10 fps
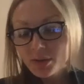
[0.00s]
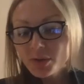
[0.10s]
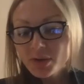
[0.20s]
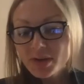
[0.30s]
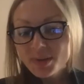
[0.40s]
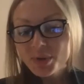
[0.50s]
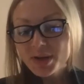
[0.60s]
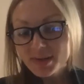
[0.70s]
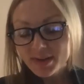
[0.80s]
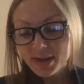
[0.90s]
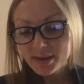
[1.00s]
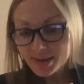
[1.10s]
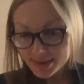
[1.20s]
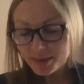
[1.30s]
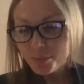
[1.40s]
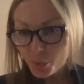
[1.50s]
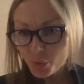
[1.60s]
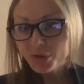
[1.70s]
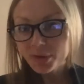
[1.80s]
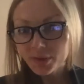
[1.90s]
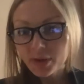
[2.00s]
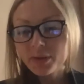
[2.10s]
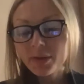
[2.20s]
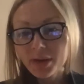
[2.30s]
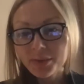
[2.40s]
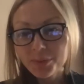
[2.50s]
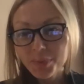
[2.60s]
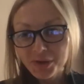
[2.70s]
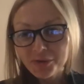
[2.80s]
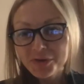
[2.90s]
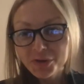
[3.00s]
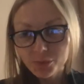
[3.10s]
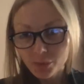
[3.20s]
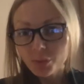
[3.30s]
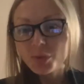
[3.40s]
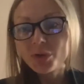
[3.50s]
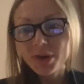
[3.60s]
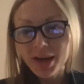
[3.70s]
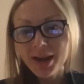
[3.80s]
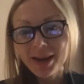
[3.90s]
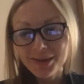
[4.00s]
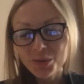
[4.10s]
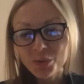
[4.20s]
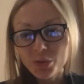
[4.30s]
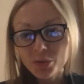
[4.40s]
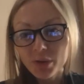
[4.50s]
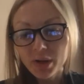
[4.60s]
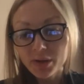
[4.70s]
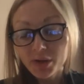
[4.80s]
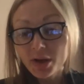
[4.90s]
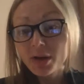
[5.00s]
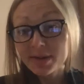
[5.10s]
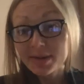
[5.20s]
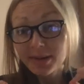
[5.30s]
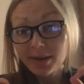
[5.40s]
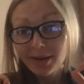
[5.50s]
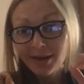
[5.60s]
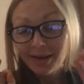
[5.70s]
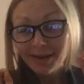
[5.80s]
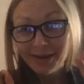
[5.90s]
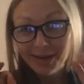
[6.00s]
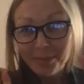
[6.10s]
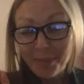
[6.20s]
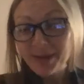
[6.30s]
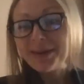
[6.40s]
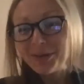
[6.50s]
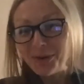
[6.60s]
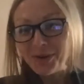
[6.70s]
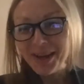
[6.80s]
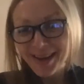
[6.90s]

other disciplines it is important and, and beneficial to communicate and to work sure. together. Here it's uh, mandatory.